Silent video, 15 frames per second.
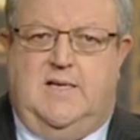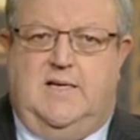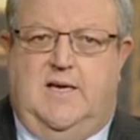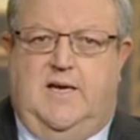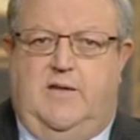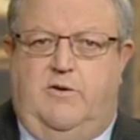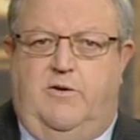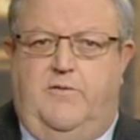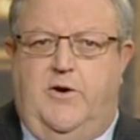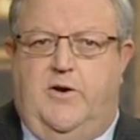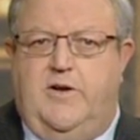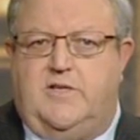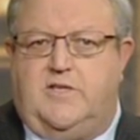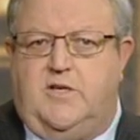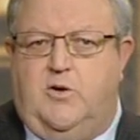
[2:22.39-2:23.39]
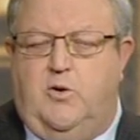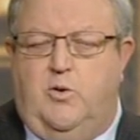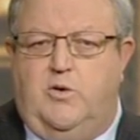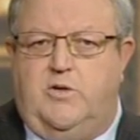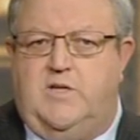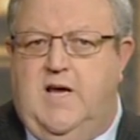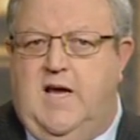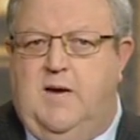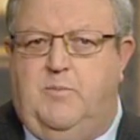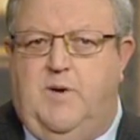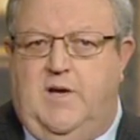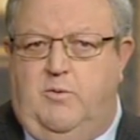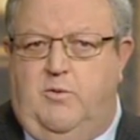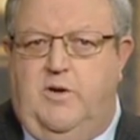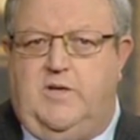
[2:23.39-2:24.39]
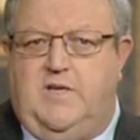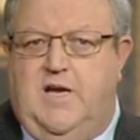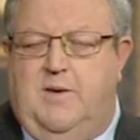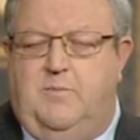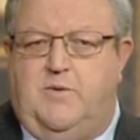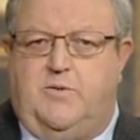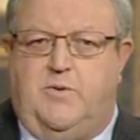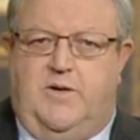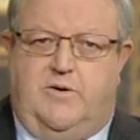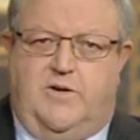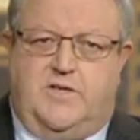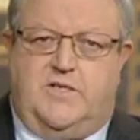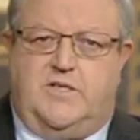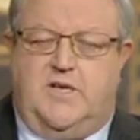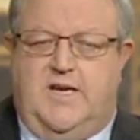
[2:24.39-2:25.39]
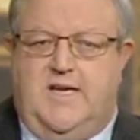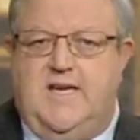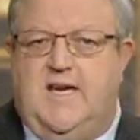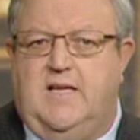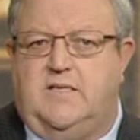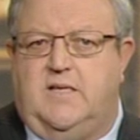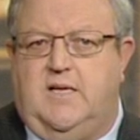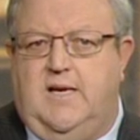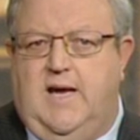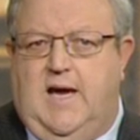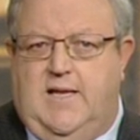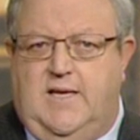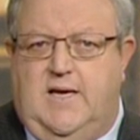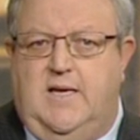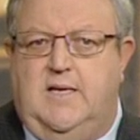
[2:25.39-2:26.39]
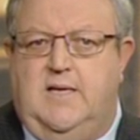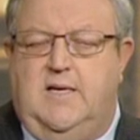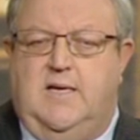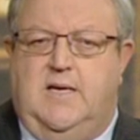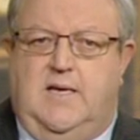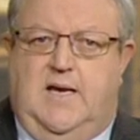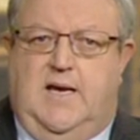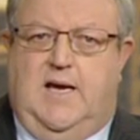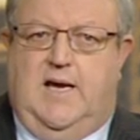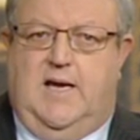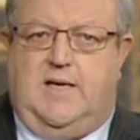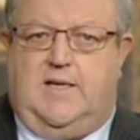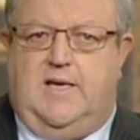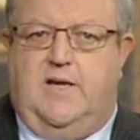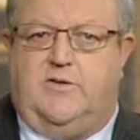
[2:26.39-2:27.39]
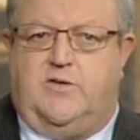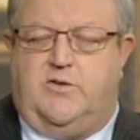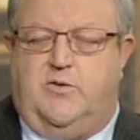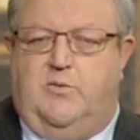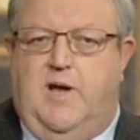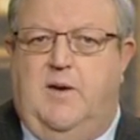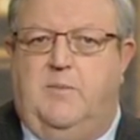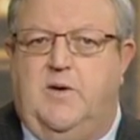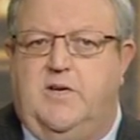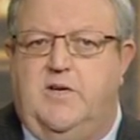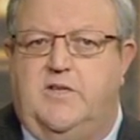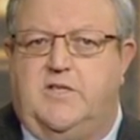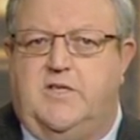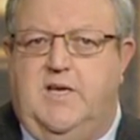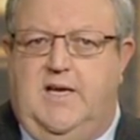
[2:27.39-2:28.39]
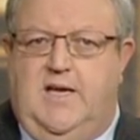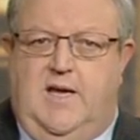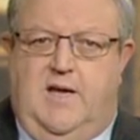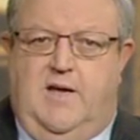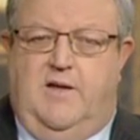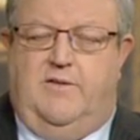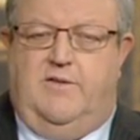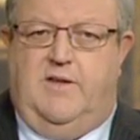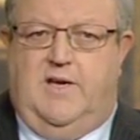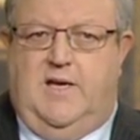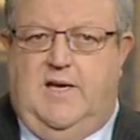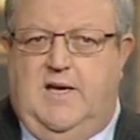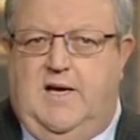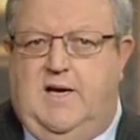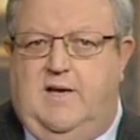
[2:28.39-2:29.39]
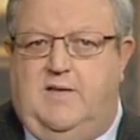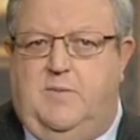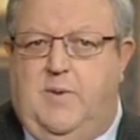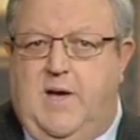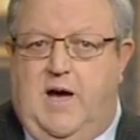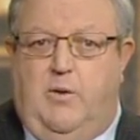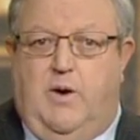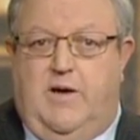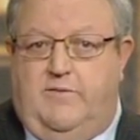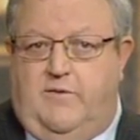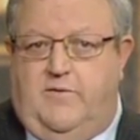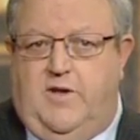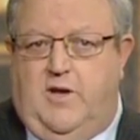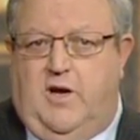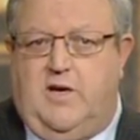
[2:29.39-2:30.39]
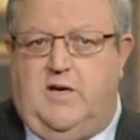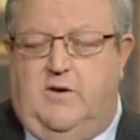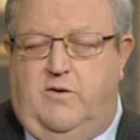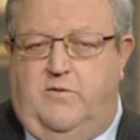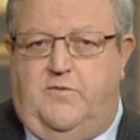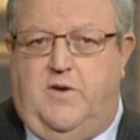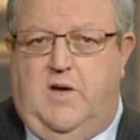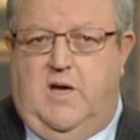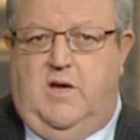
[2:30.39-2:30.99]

There are various accords now being worked out between Christchurch City Council and other councils around because the bow wave, if you like, of